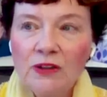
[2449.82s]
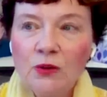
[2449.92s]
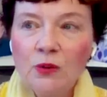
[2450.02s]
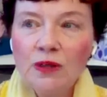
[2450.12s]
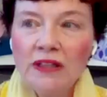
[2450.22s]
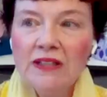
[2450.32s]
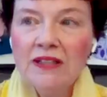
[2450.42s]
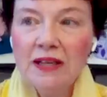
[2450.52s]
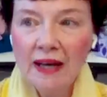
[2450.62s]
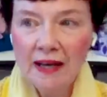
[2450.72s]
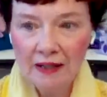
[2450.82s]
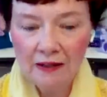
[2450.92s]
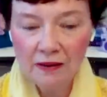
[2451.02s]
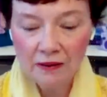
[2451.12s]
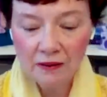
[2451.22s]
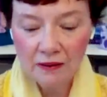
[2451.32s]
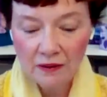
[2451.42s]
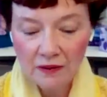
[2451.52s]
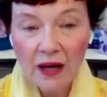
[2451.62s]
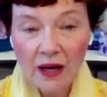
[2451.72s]
And we say,
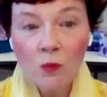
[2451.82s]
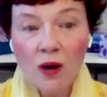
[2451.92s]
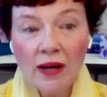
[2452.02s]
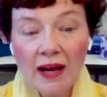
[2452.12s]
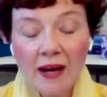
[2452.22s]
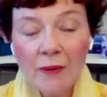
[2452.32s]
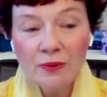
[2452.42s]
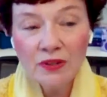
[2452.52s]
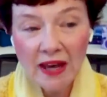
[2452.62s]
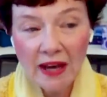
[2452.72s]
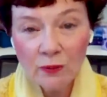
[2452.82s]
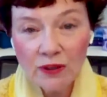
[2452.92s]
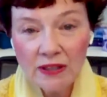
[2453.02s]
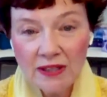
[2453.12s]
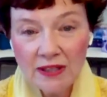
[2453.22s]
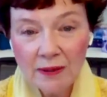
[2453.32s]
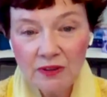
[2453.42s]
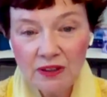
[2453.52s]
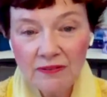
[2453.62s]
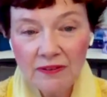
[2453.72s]
that what helps that
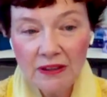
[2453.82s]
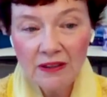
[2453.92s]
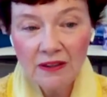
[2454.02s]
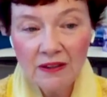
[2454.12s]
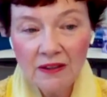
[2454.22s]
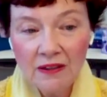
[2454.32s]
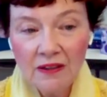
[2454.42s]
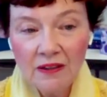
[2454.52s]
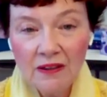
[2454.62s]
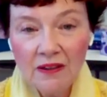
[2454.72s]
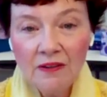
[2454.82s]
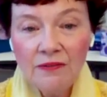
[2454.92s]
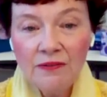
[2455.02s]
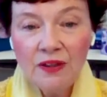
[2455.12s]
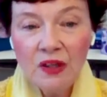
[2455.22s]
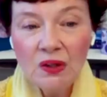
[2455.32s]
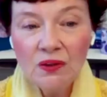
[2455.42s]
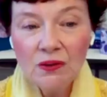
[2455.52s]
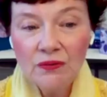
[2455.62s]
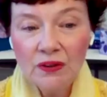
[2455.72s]
receptivity, feel
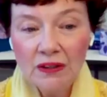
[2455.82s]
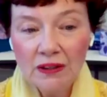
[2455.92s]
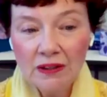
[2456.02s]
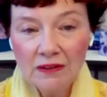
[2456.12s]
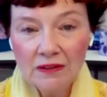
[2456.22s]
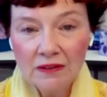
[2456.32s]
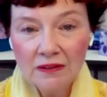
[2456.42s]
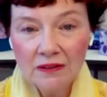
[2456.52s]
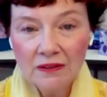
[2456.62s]
your feelings.